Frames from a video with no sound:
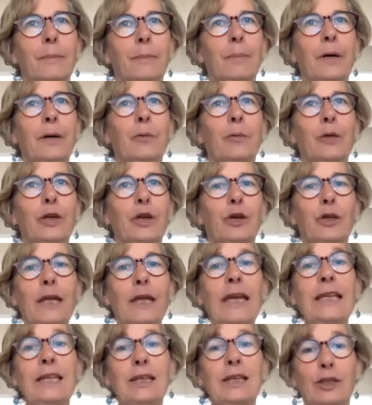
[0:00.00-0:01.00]
but without
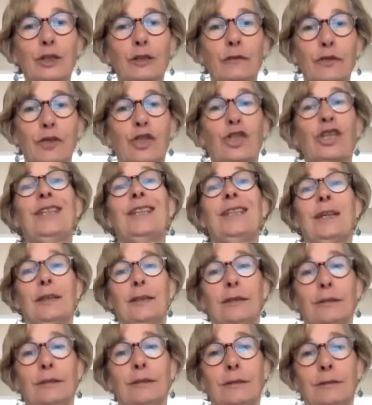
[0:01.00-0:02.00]
any kind of
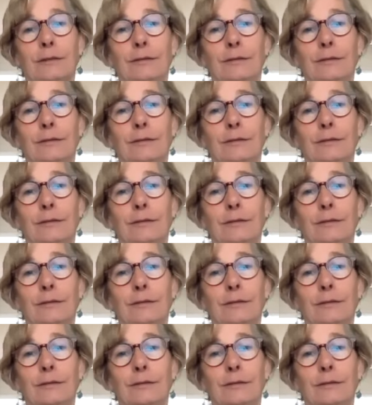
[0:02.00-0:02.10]
agenda.